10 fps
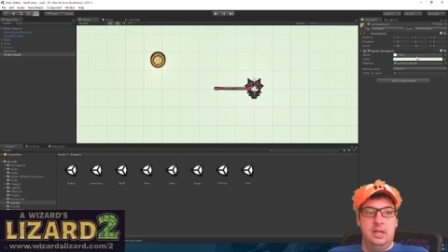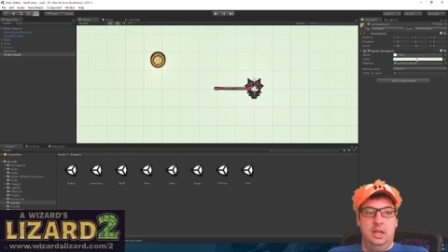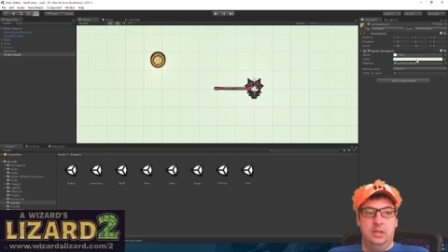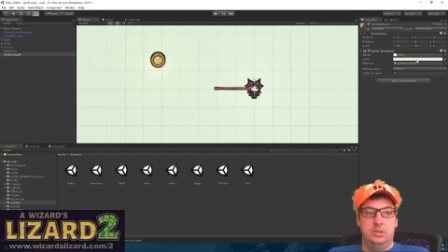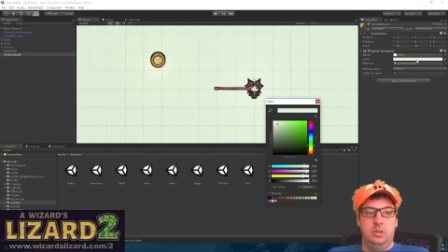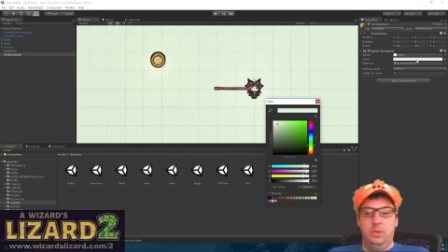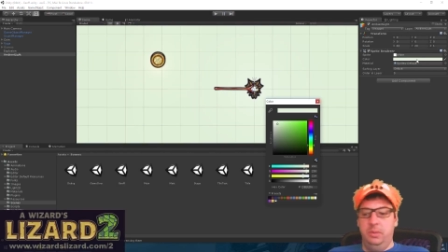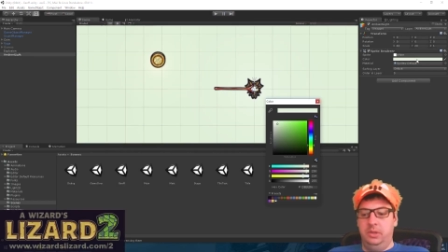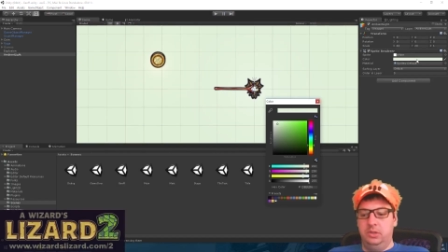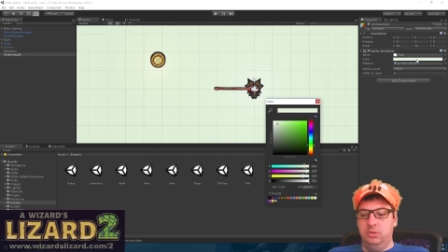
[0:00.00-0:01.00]
And so the way that
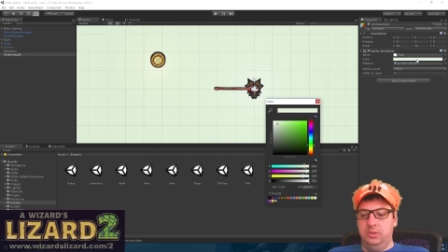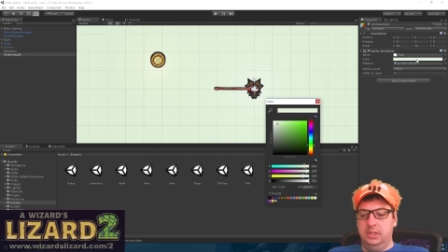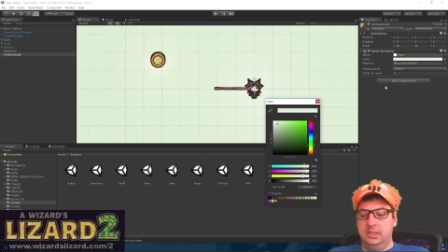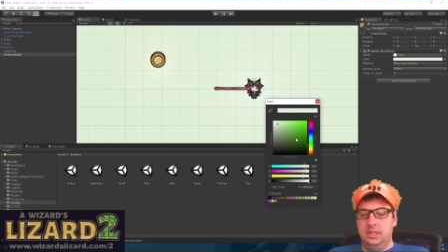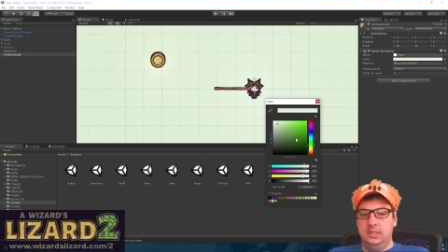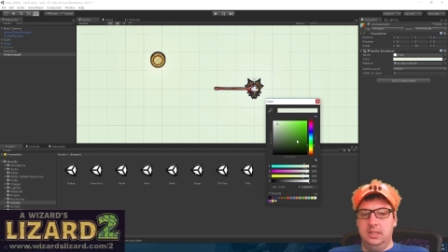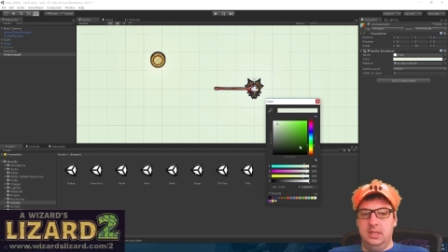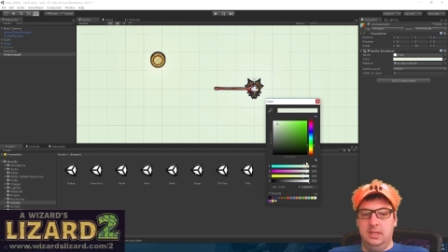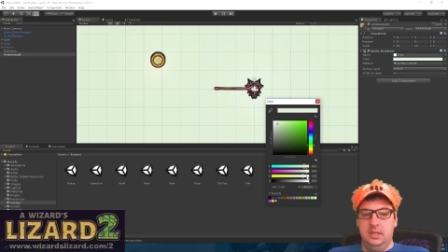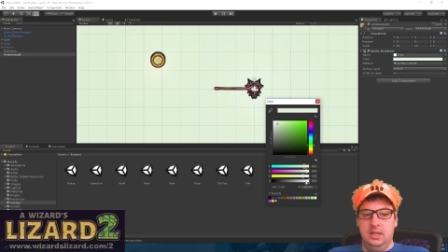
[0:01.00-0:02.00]
we control the
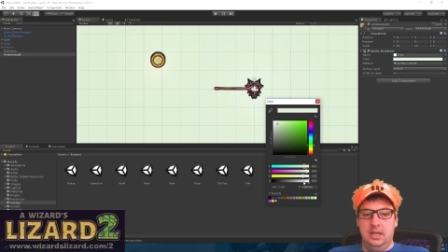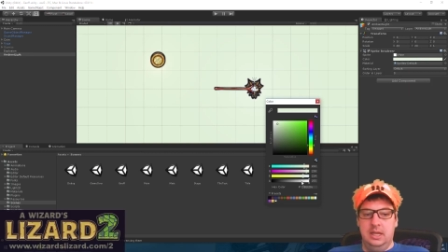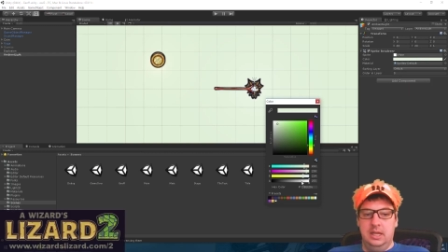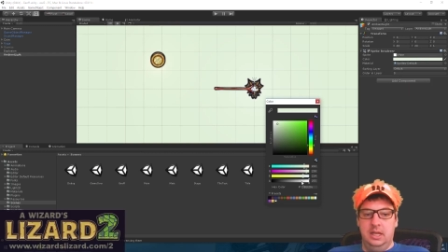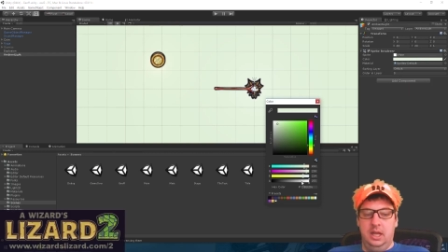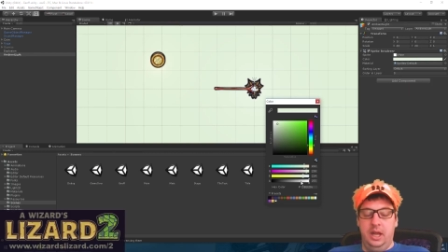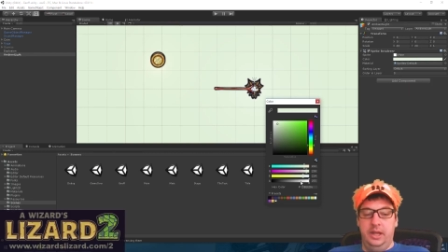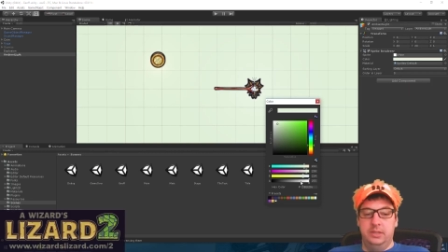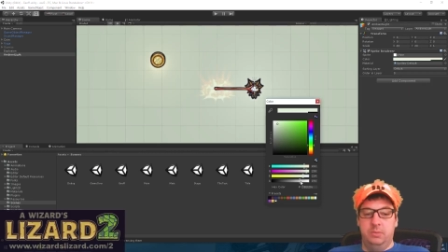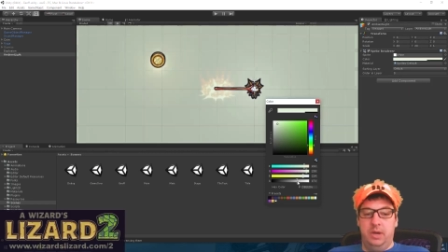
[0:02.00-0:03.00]
intensity
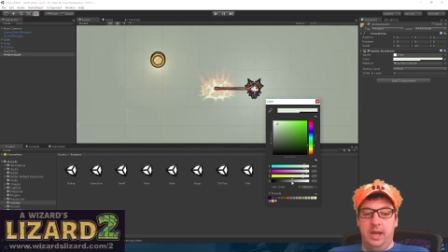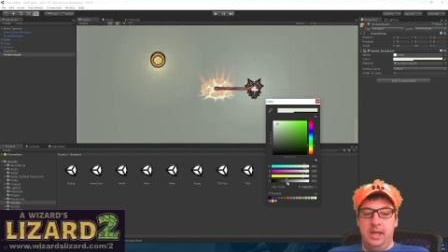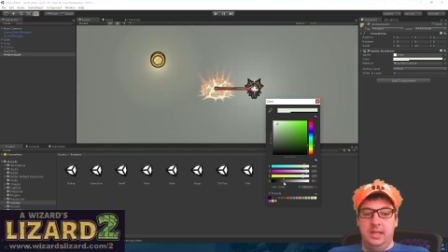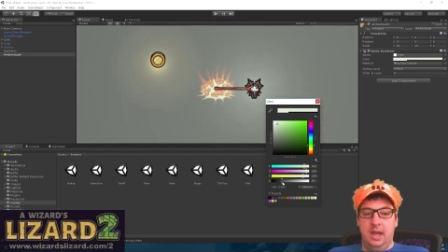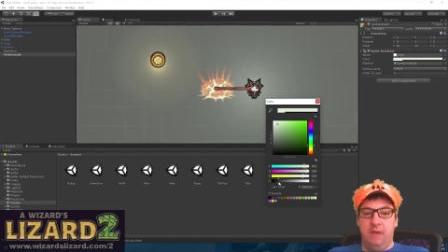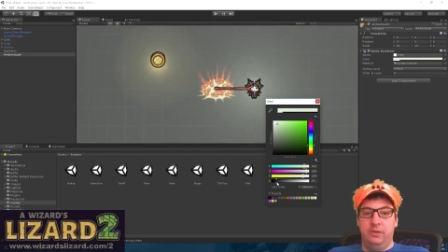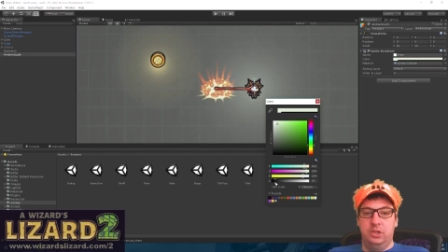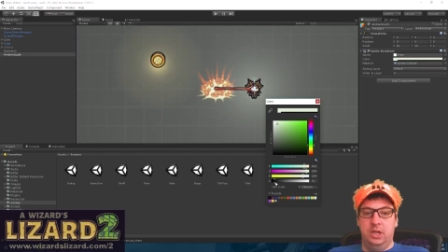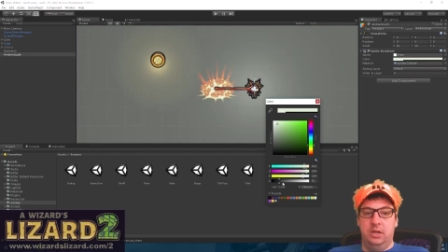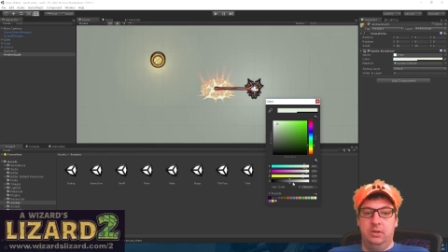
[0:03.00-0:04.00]
is by the alpha
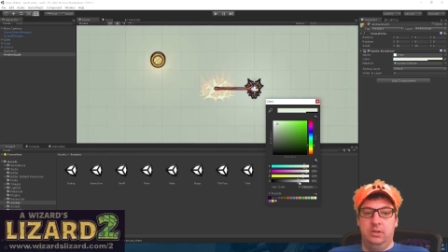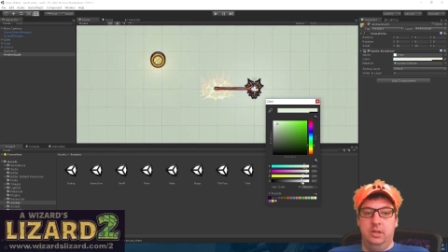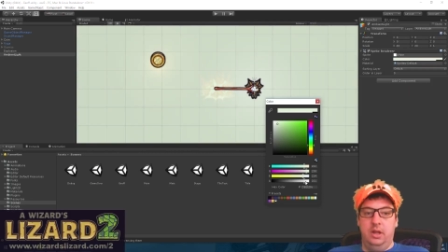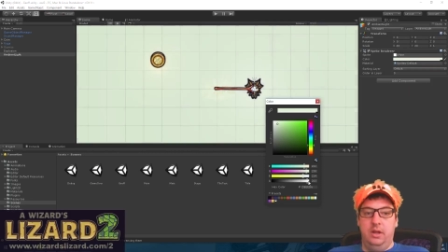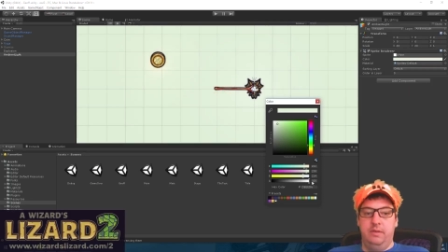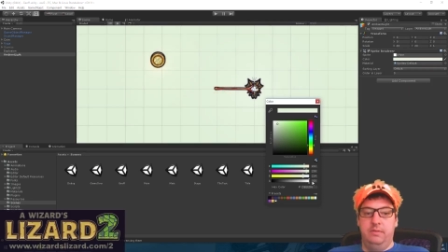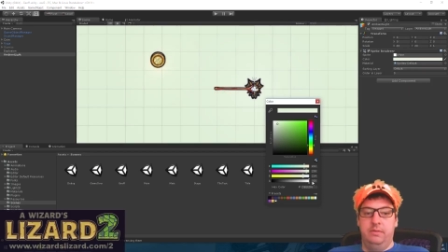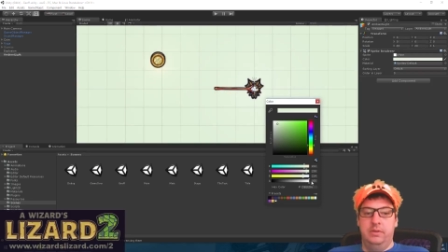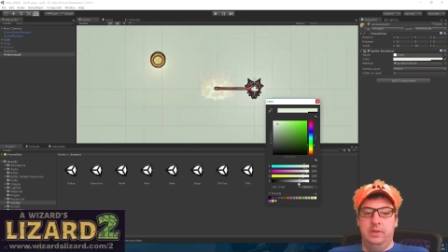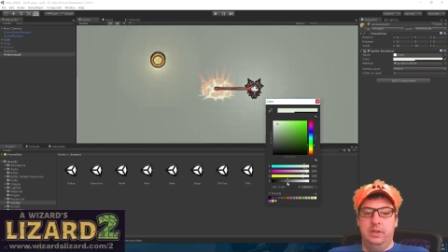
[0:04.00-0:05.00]
channel of
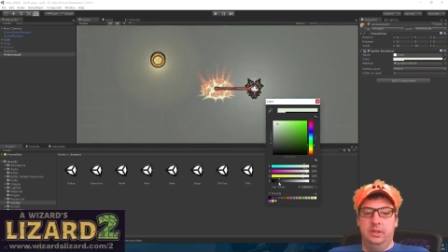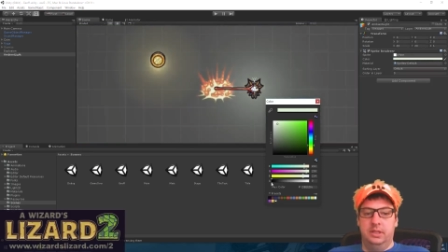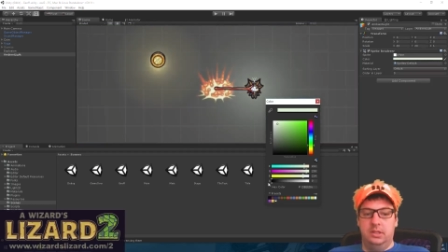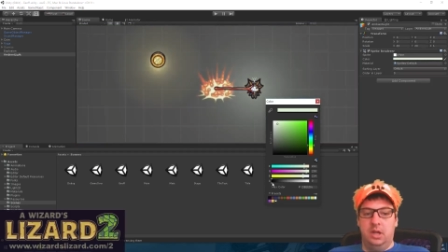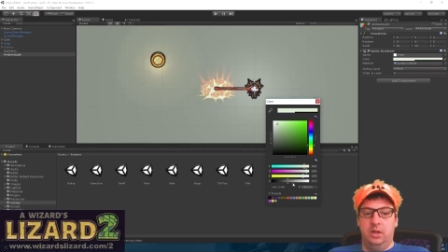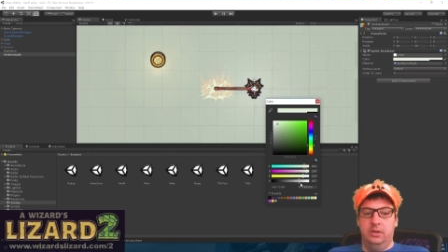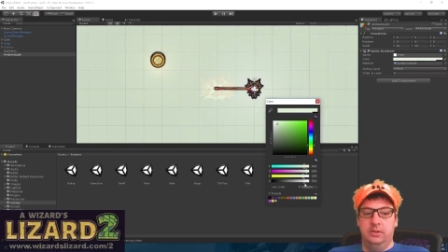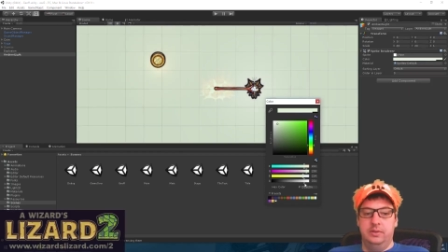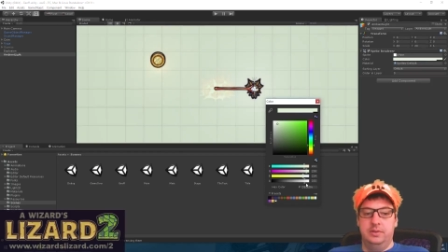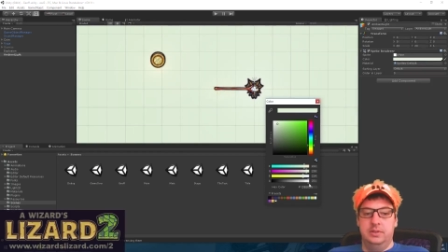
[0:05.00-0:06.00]
this color.
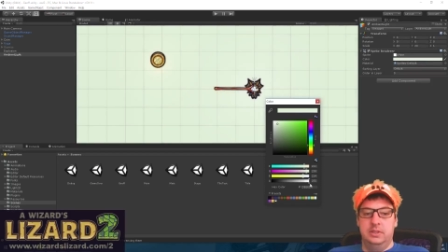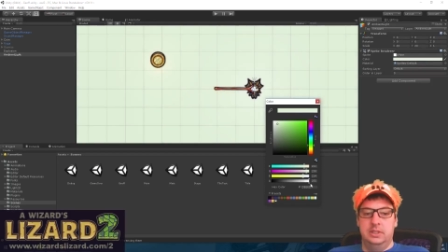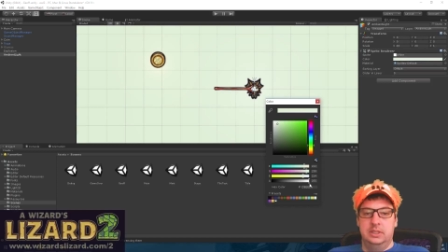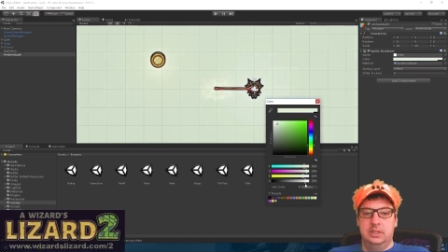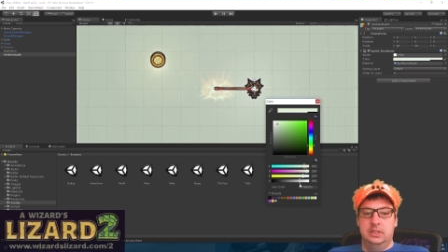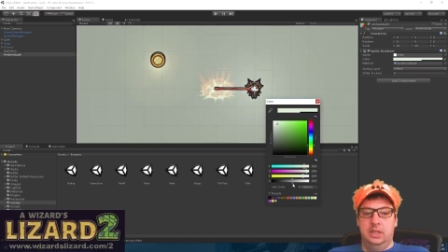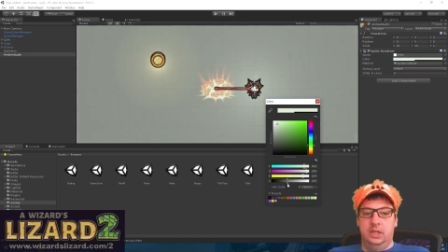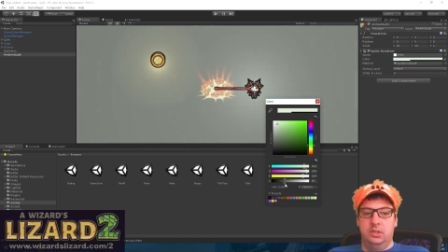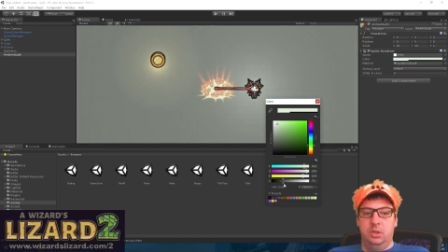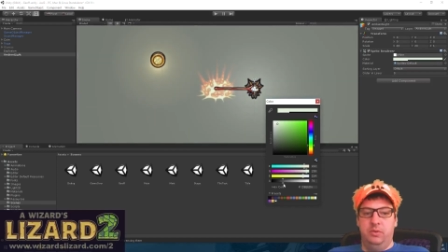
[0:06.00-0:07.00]
And
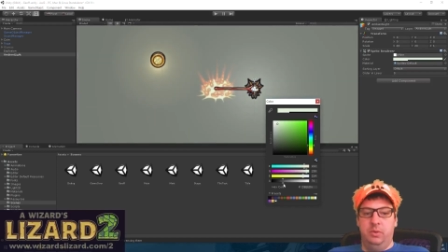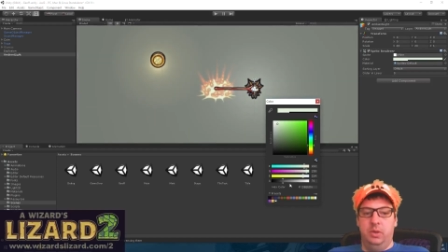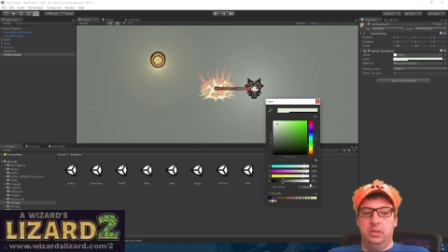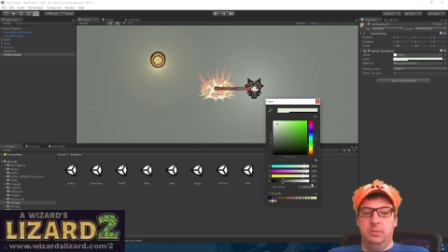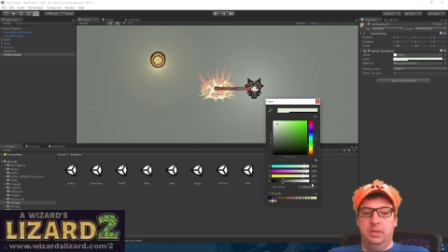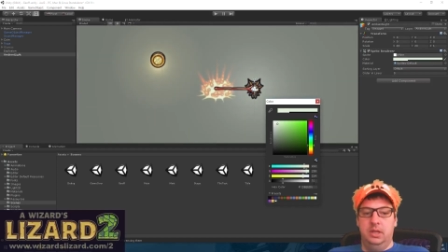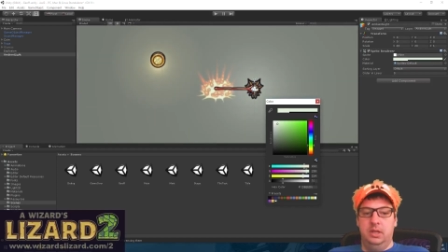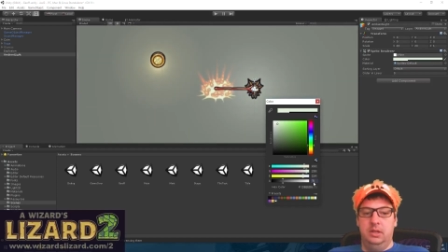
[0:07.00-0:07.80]
so if we want it to be,